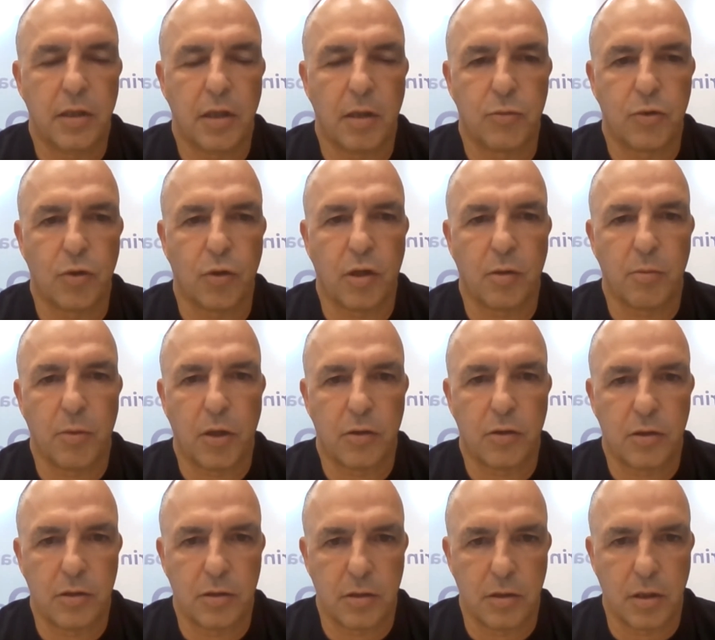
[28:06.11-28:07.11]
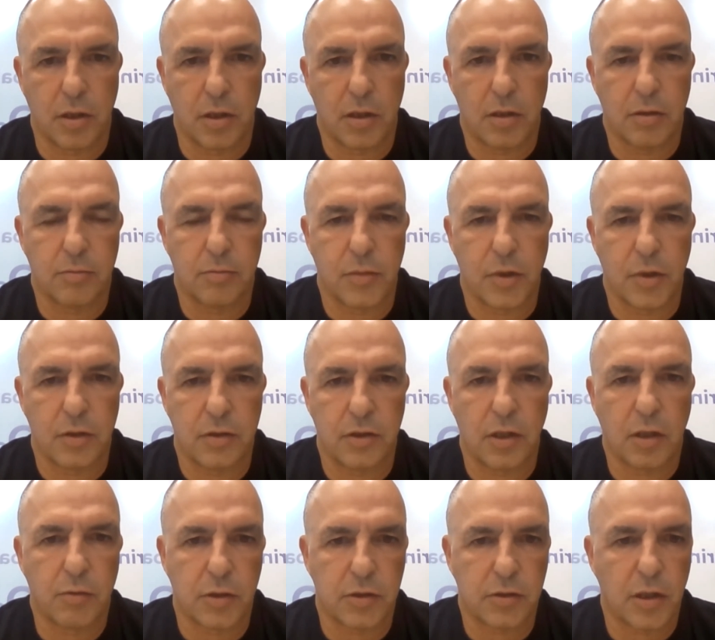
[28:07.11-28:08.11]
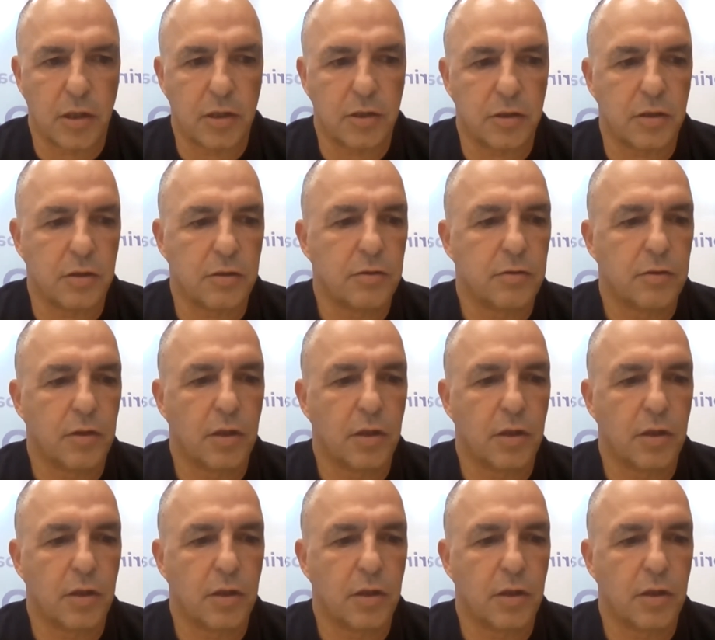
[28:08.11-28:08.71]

I'm talking about sequestration